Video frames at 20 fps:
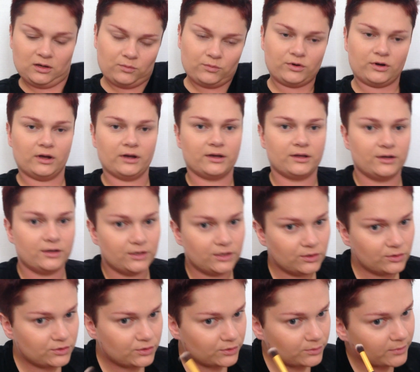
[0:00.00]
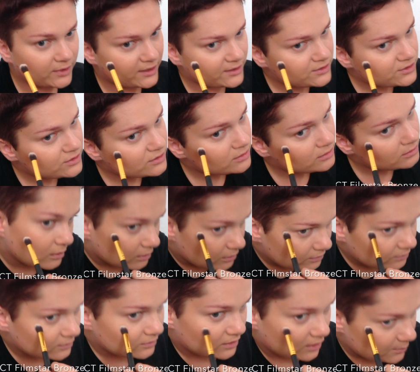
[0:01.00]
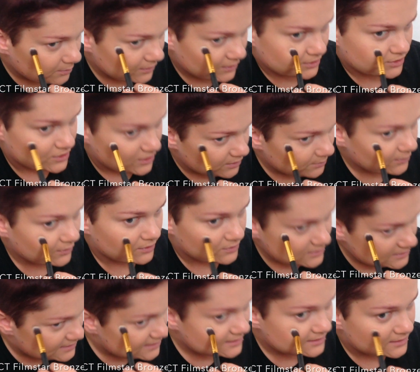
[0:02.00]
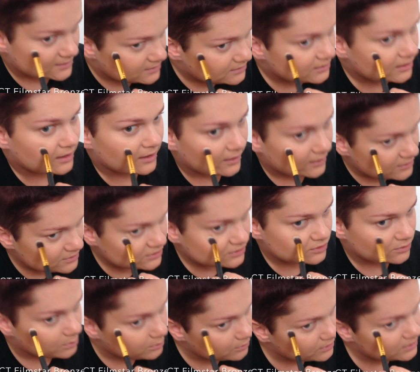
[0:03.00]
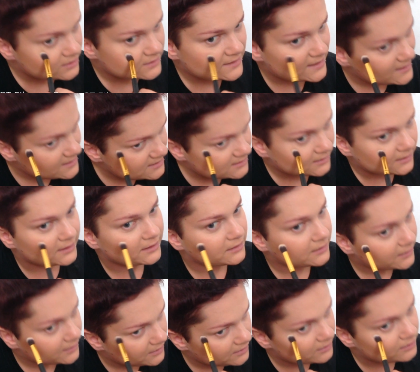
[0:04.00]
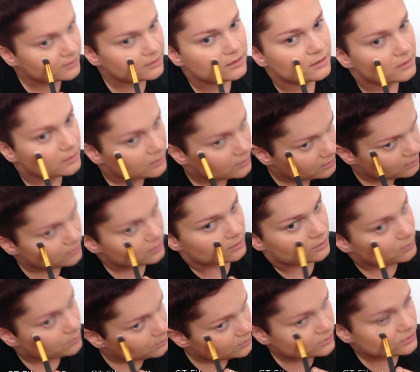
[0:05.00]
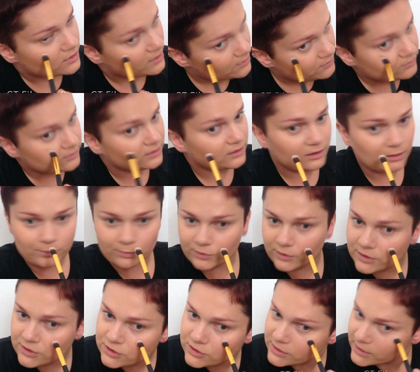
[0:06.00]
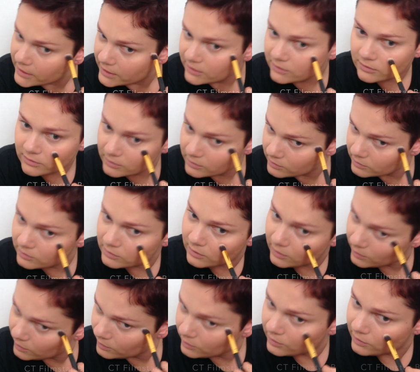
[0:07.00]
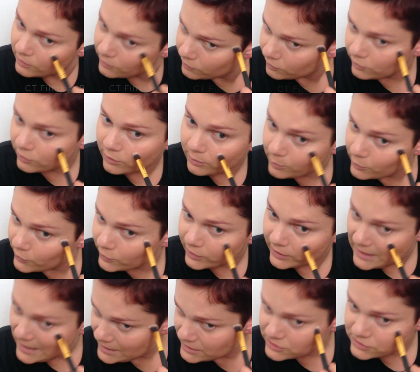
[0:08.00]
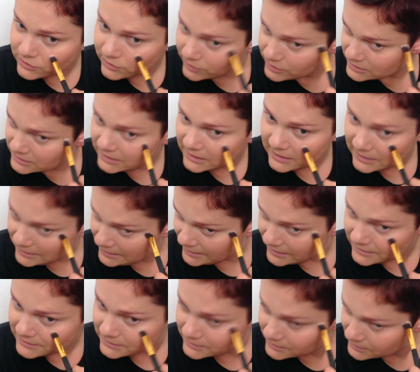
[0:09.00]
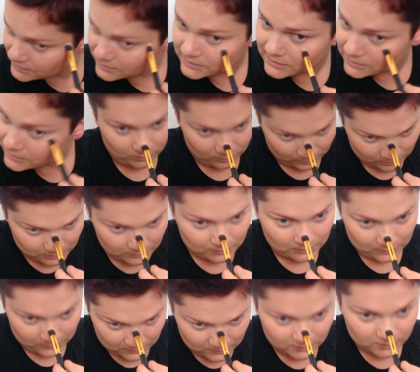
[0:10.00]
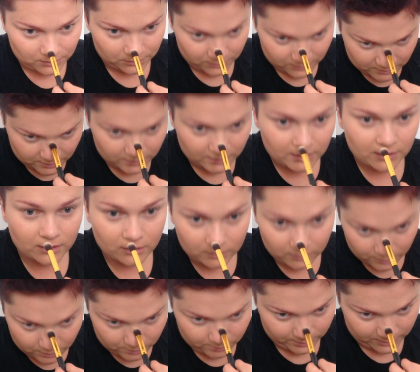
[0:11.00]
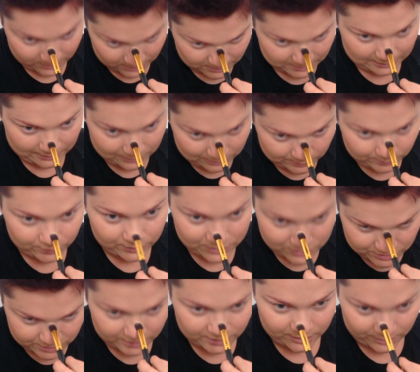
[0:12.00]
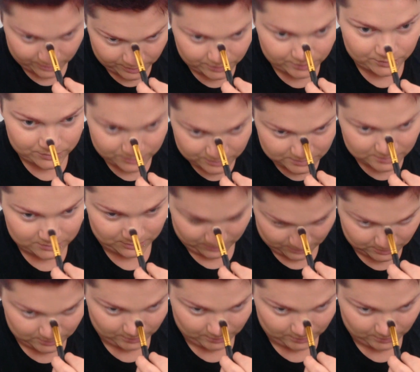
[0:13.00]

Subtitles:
We're not going to do too much on the top of the cheekbones. This is not a super intense highlighter, which I really appreciate for more natural skin days. And then a little bit down the bridge of the nose.